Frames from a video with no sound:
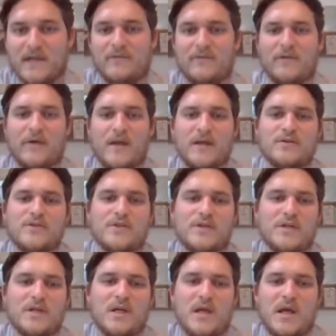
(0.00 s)
for
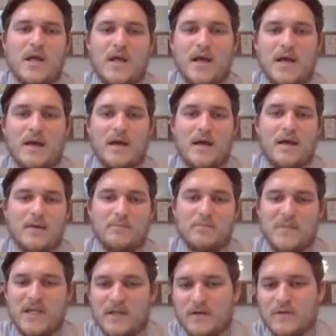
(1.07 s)
energy,
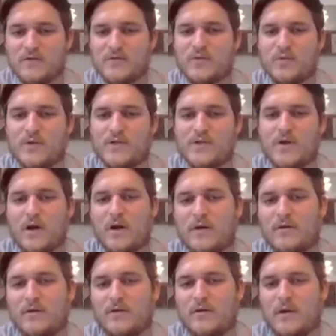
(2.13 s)
aminos, which
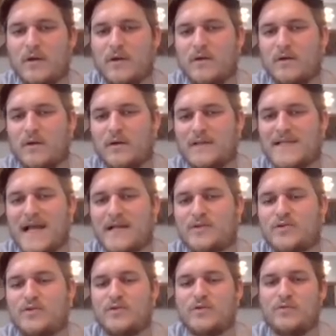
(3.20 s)
are
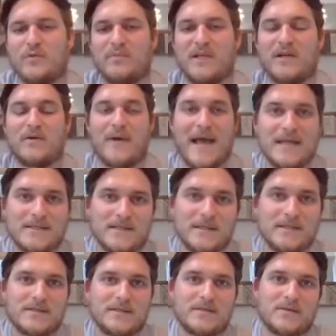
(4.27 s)
attached to amino
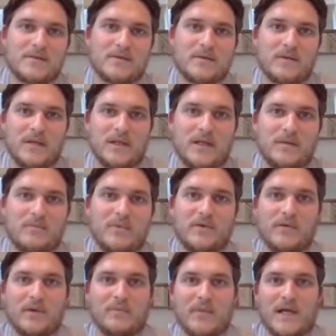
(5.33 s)
acids, the
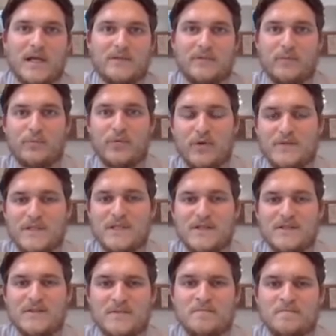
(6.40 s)
building blocks for
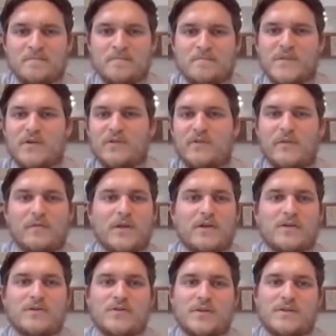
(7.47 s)
proteins. So it's very
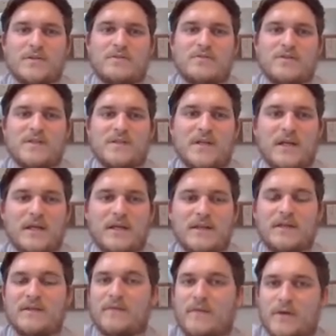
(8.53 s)
good just to study
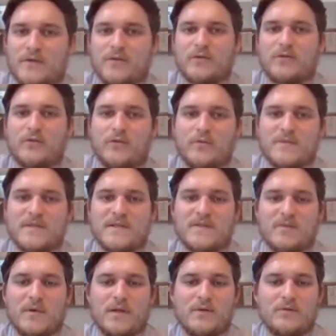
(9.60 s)
these functional groups.
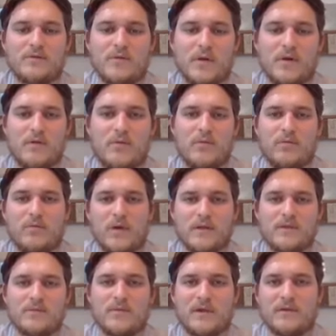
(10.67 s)
This way you know
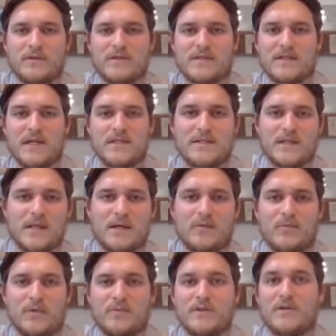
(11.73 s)
what we are
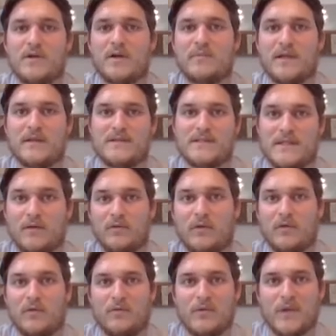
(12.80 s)
discussing when we talk about
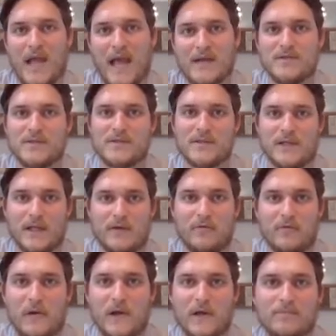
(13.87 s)
cellular reactions
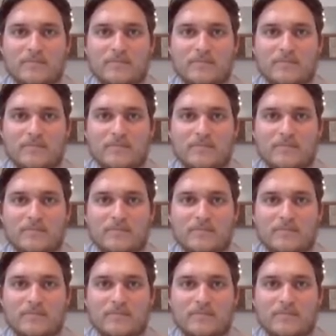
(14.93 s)
later on.